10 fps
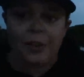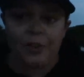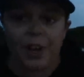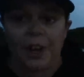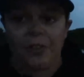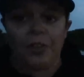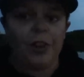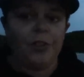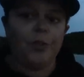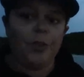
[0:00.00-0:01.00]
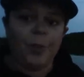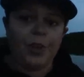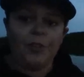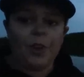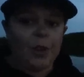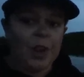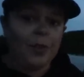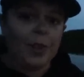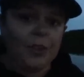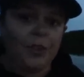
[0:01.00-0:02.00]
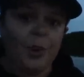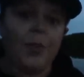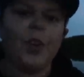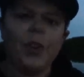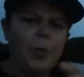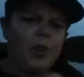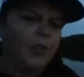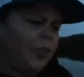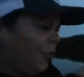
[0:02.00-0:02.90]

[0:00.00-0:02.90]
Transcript: You guys can't see us just because I don't have lights or anything. Let me